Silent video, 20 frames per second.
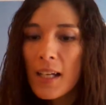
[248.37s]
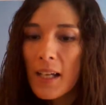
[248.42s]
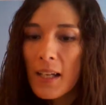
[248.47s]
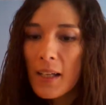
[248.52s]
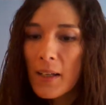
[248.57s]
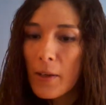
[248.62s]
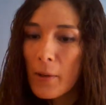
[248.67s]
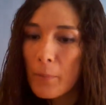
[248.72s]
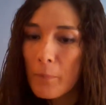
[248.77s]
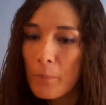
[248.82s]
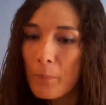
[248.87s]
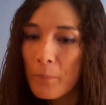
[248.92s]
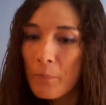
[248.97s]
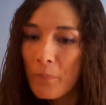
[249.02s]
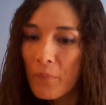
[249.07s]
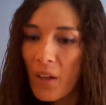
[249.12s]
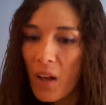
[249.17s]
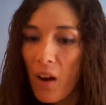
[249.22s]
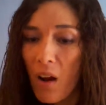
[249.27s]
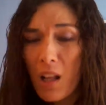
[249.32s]

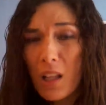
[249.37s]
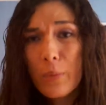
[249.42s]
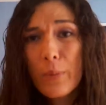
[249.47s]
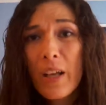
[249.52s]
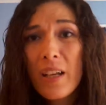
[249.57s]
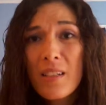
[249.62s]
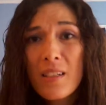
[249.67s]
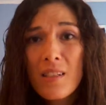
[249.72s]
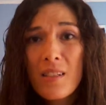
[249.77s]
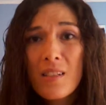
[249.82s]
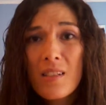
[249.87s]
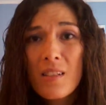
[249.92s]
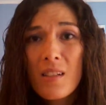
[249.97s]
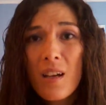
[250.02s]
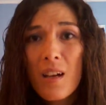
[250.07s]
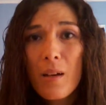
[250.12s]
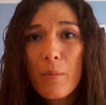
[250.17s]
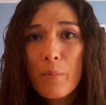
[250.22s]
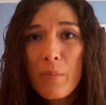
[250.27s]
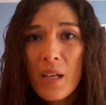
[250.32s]
Holly Black is
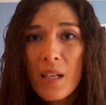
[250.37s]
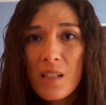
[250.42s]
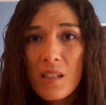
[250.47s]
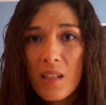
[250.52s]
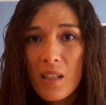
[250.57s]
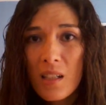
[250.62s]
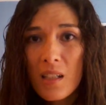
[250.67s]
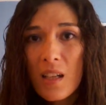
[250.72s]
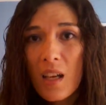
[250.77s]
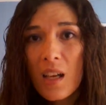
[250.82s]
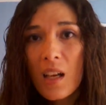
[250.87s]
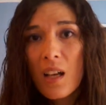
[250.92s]
amazing,